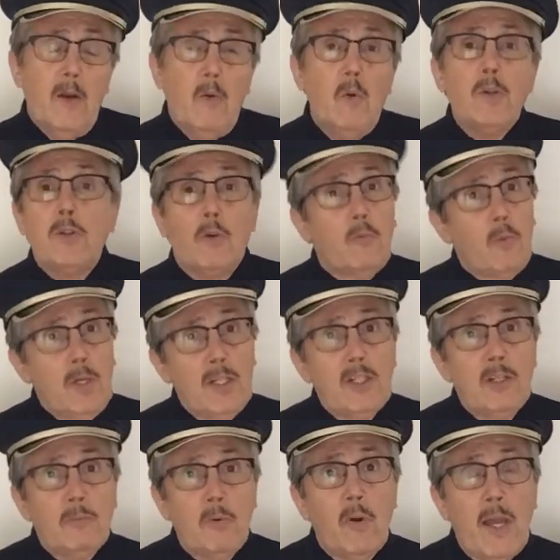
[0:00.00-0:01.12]
which a
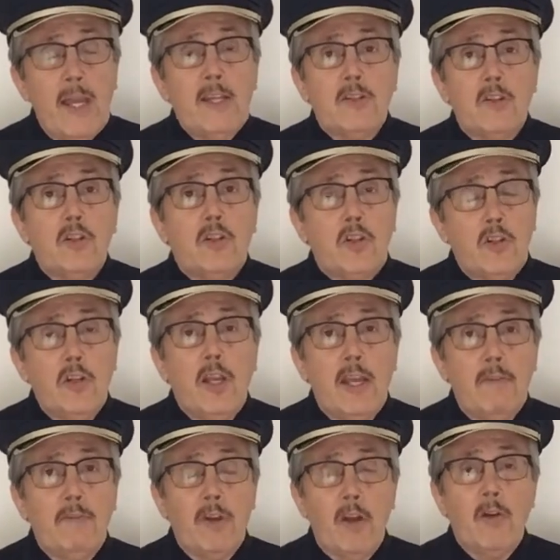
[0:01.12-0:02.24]
reasonable agent should
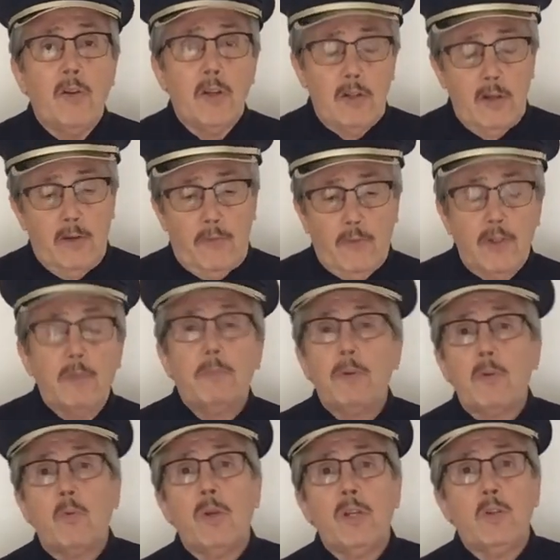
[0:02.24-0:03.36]
have known a difference
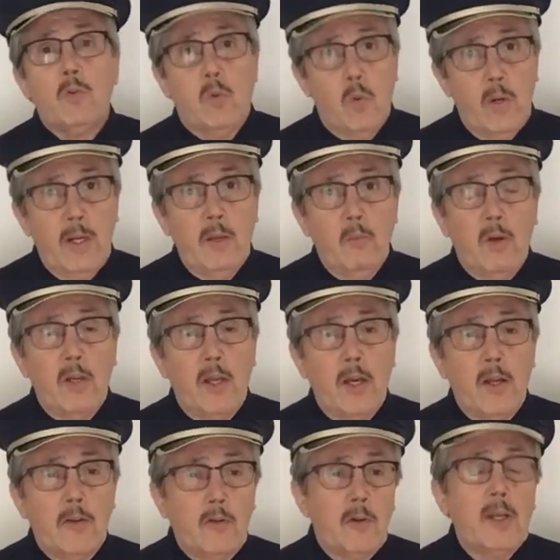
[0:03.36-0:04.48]
between
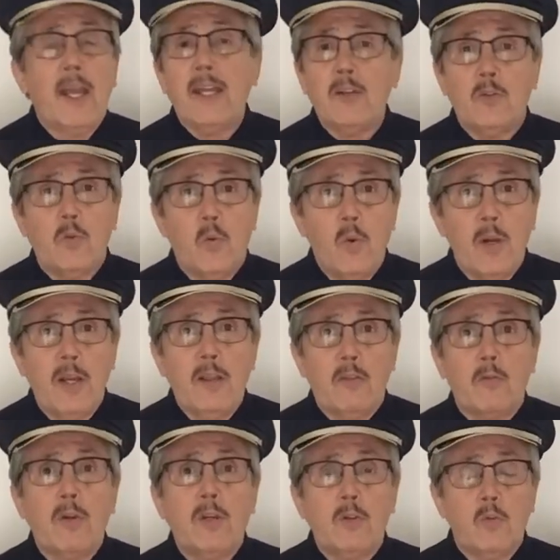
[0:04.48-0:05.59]
2,100 and
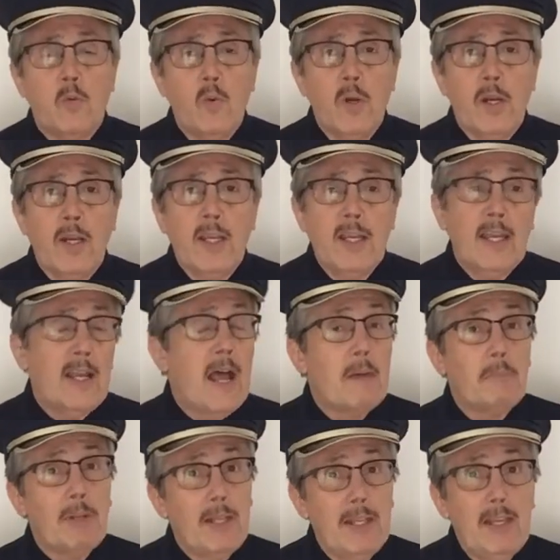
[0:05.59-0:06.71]
2,320, and I
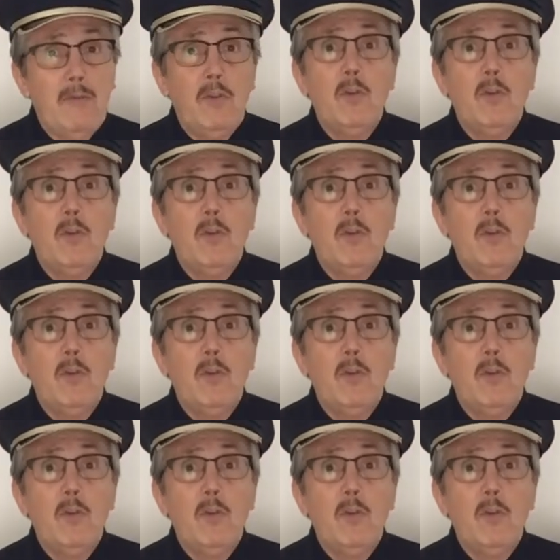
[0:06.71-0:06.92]
believe